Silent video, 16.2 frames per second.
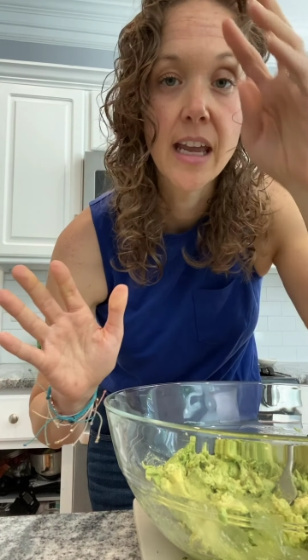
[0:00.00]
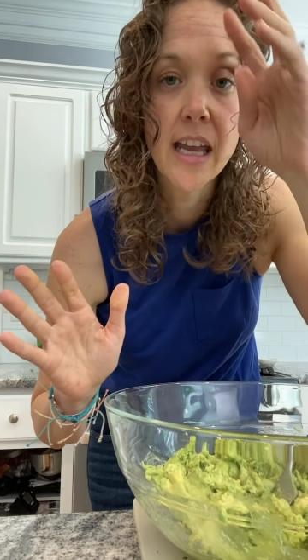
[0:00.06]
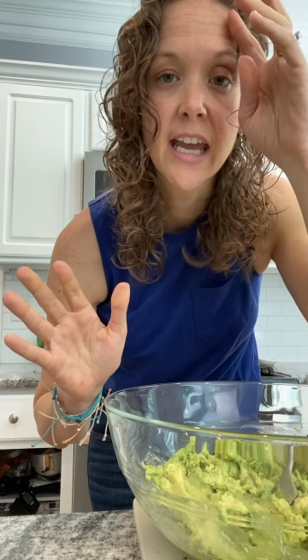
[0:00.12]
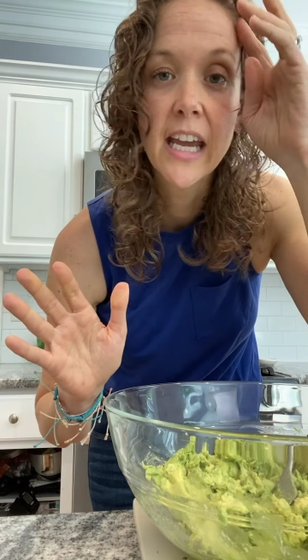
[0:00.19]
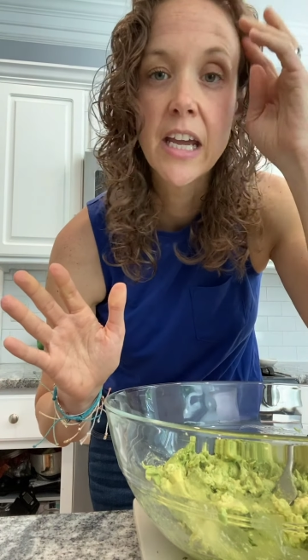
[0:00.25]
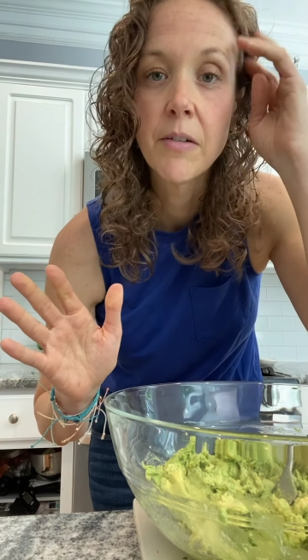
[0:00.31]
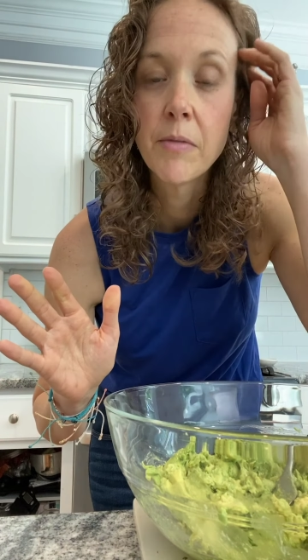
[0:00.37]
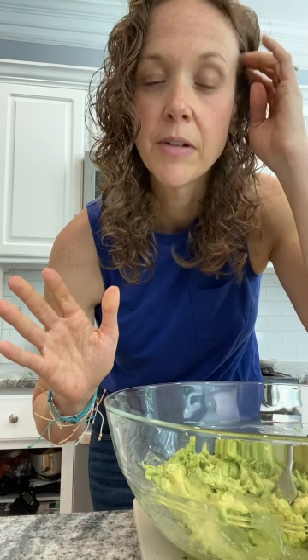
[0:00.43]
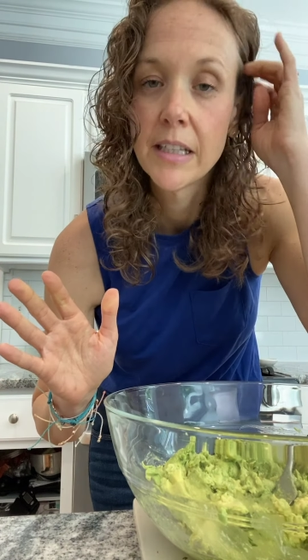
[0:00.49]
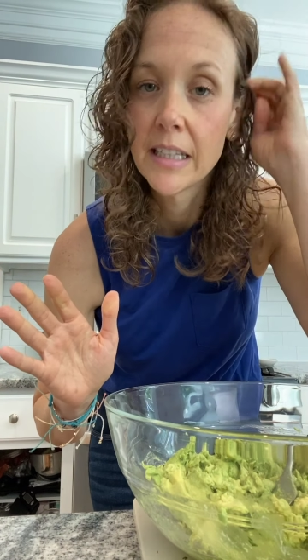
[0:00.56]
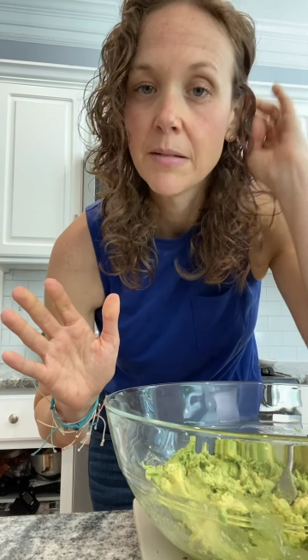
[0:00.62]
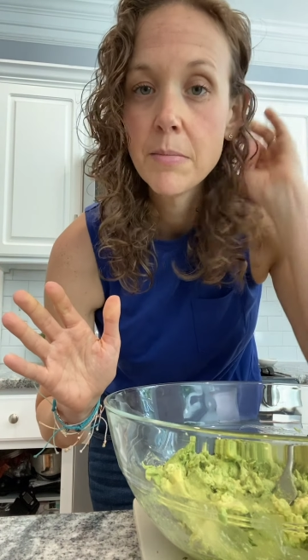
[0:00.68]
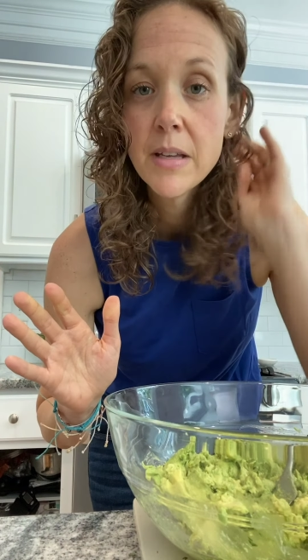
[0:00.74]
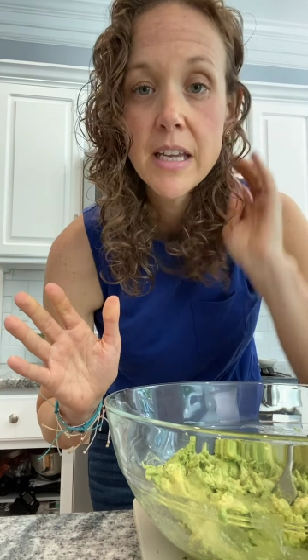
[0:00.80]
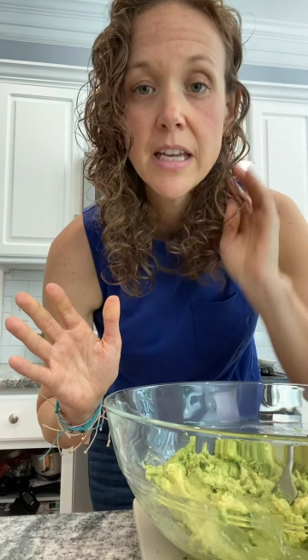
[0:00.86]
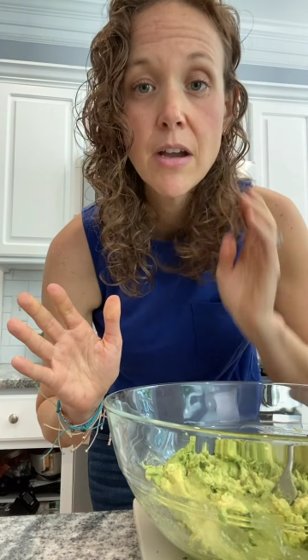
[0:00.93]
It can really
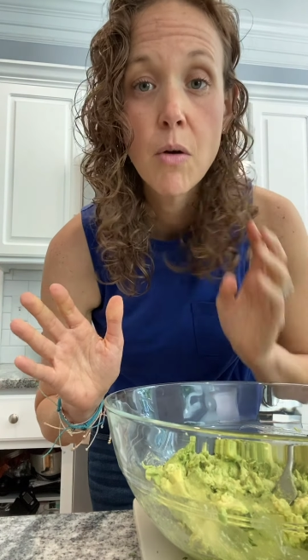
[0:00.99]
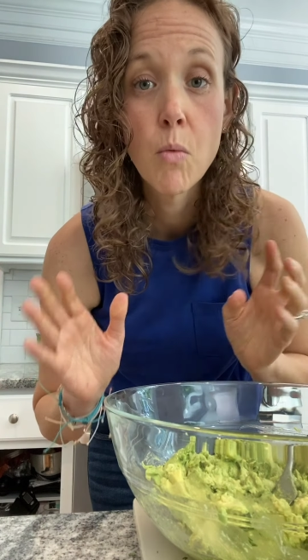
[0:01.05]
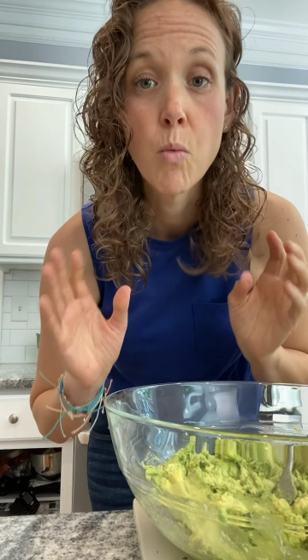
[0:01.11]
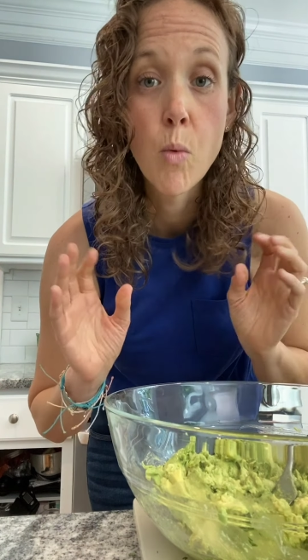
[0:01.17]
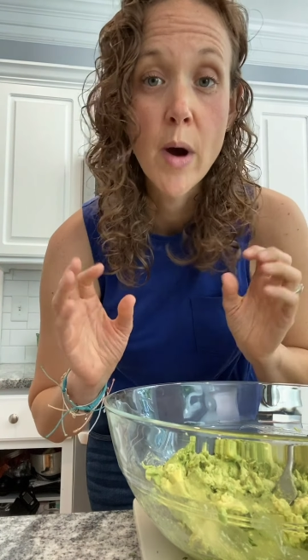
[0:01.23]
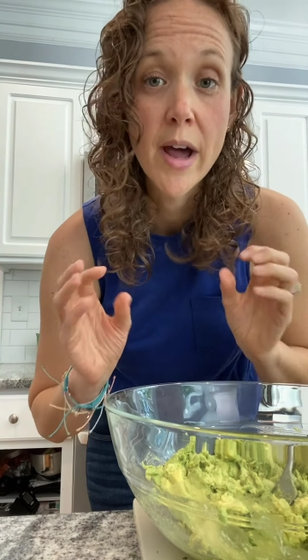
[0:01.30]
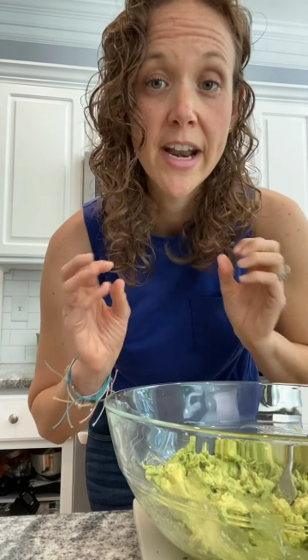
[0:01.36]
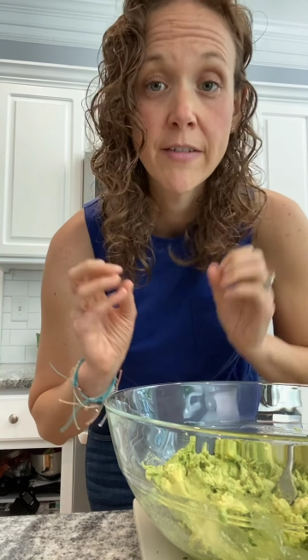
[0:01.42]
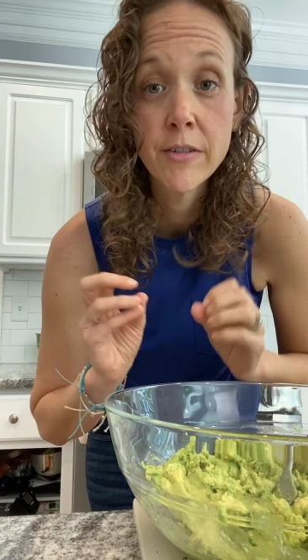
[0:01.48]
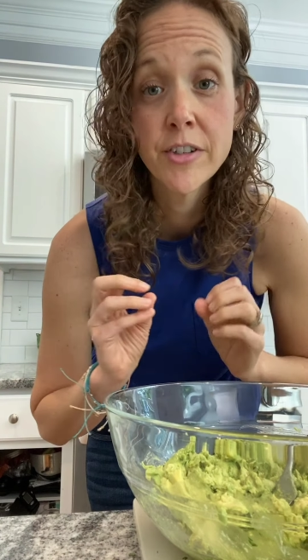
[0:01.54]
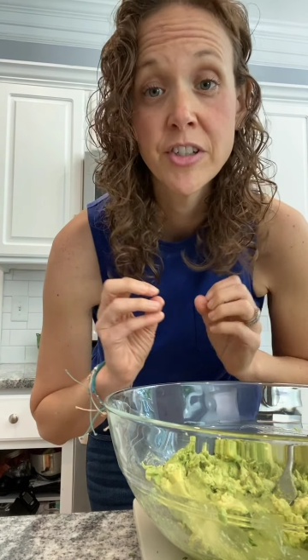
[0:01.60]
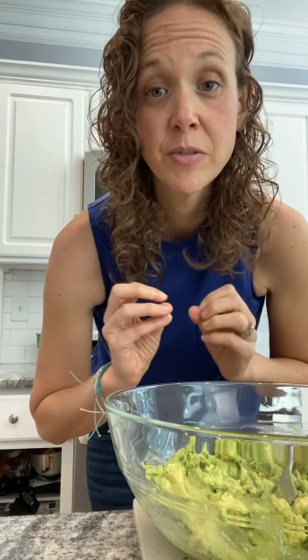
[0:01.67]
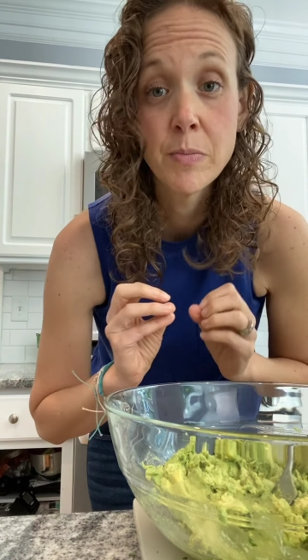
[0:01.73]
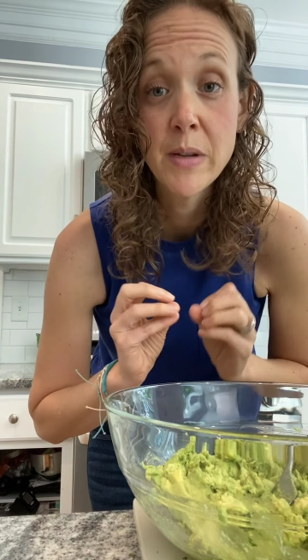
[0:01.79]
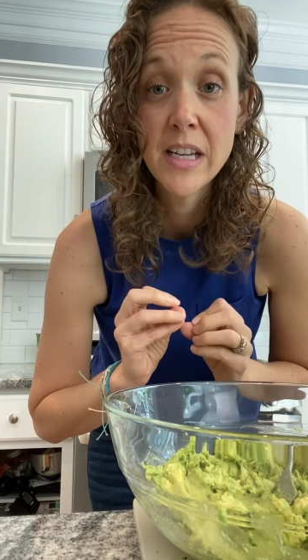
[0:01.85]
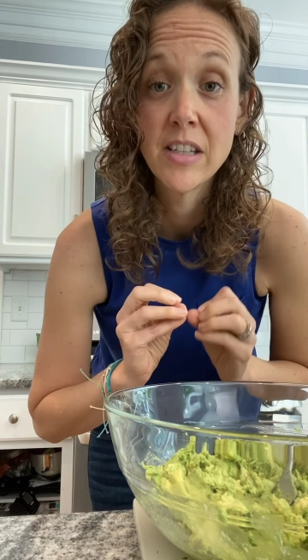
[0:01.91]
be whatever
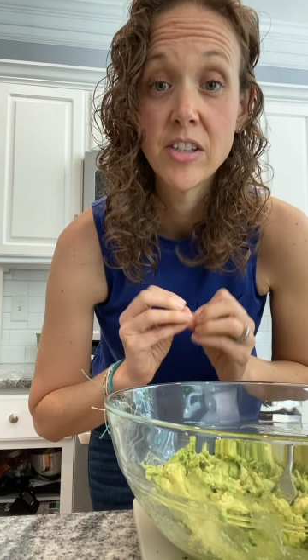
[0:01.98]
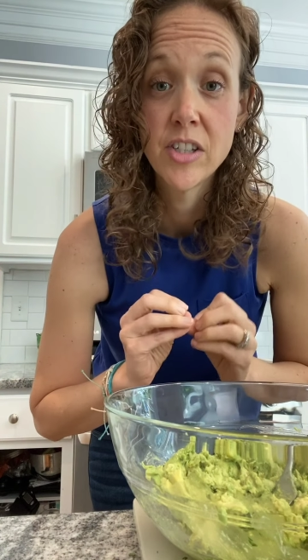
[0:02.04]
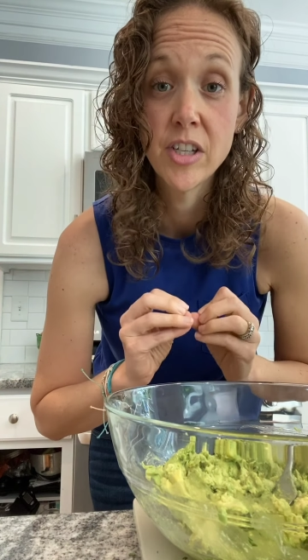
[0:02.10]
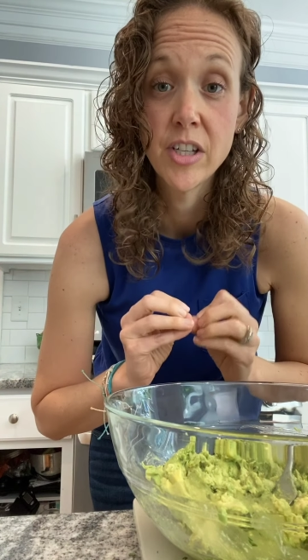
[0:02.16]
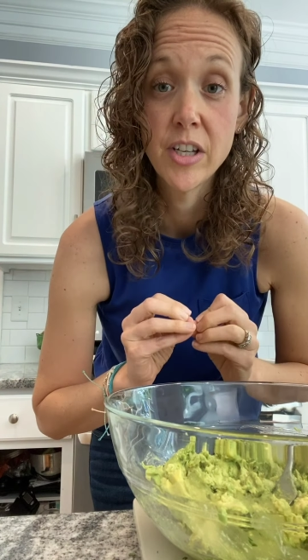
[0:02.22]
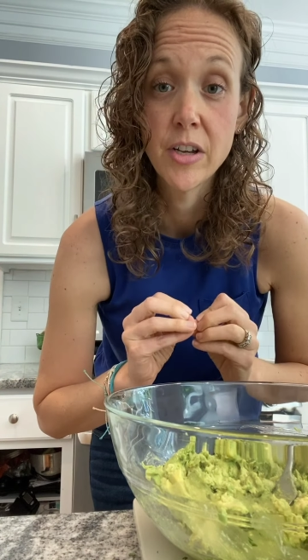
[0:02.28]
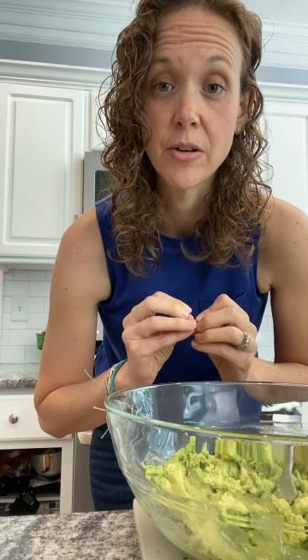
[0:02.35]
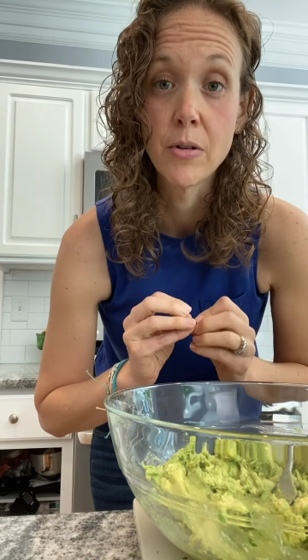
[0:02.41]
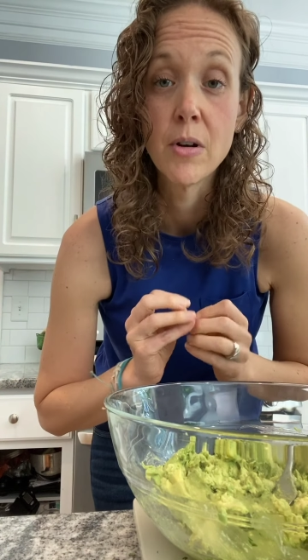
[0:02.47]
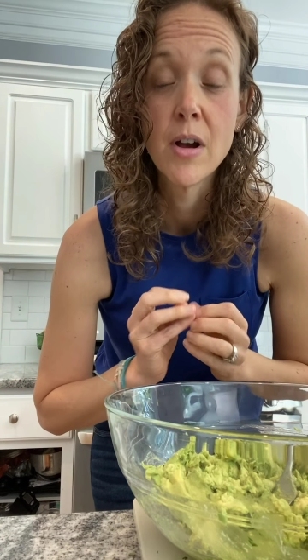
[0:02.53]
speaks to you.